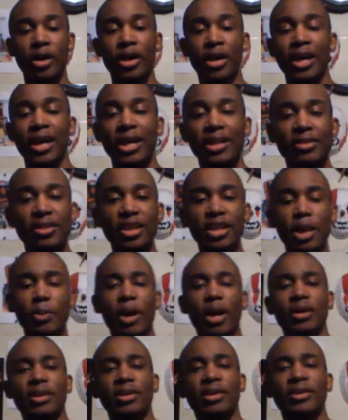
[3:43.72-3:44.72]
And think
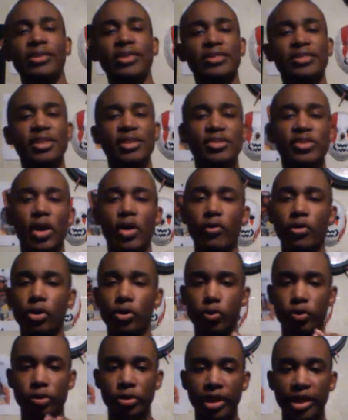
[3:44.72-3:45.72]
about it in the sense of a
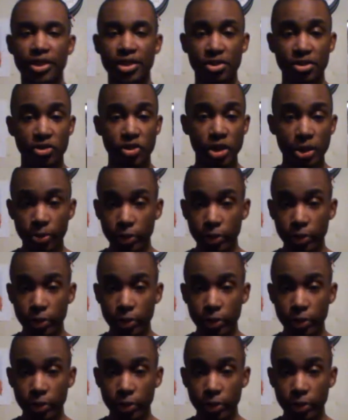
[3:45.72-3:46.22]
relationship.